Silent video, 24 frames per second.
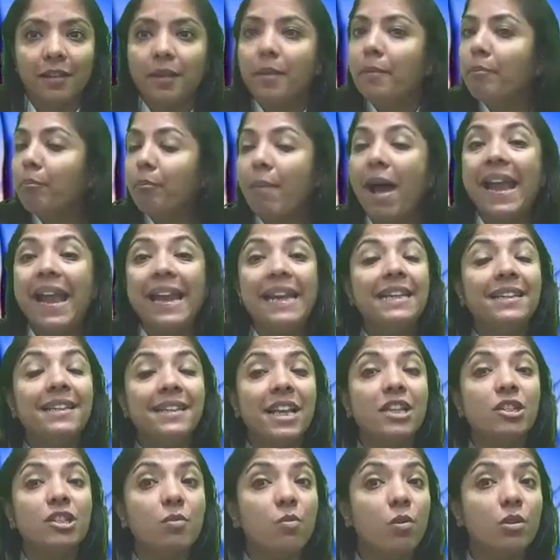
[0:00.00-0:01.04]
My
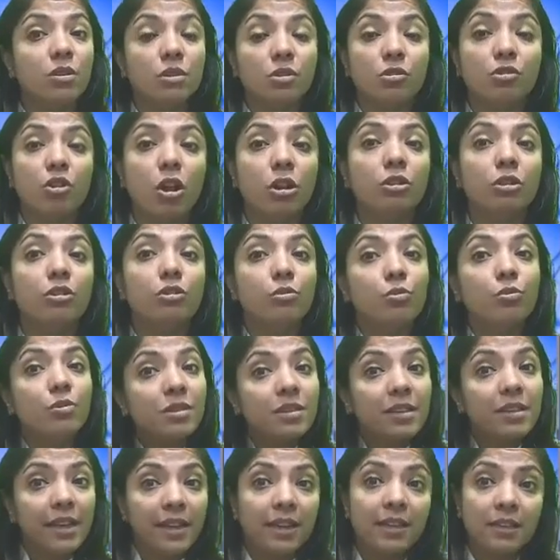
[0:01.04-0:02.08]
intention was not to
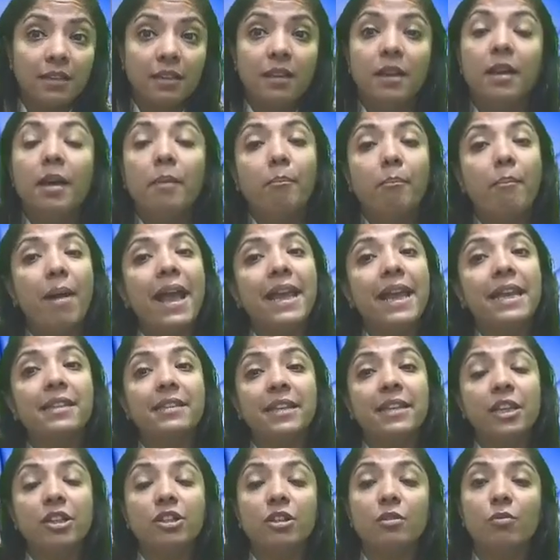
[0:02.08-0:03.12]
sell it. My
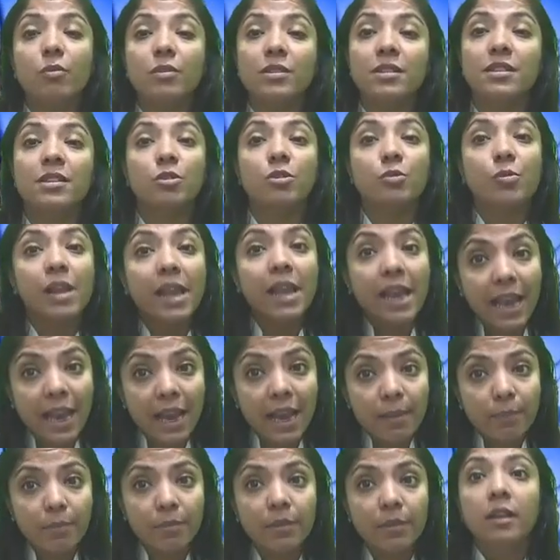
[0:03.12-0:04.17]
intention was to help
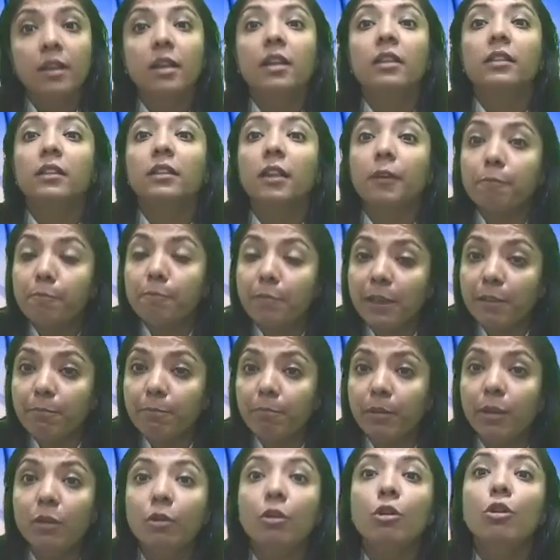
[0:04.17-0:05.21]
the
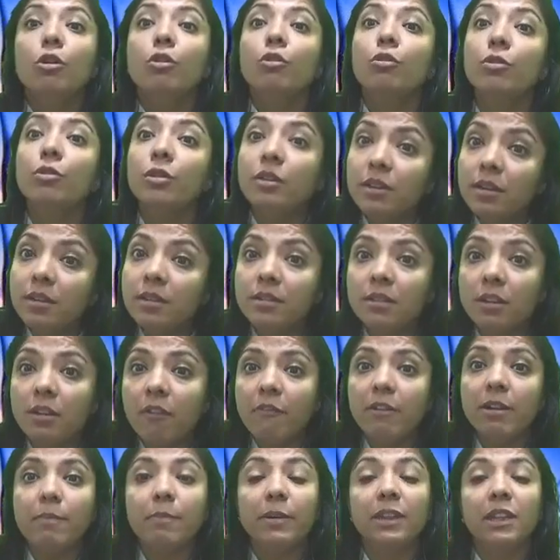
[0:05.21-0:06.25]
people who deserve
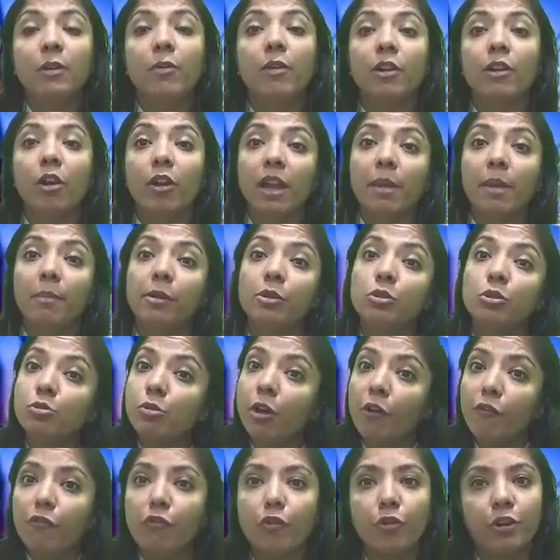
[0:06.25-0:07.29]
it, but they were not able to
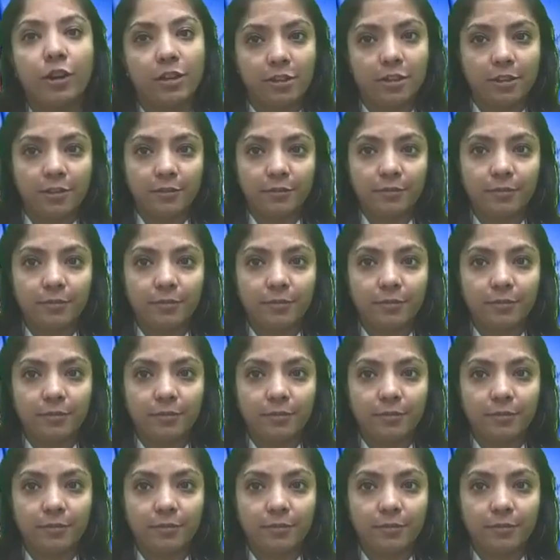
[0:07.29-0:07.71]
afford it.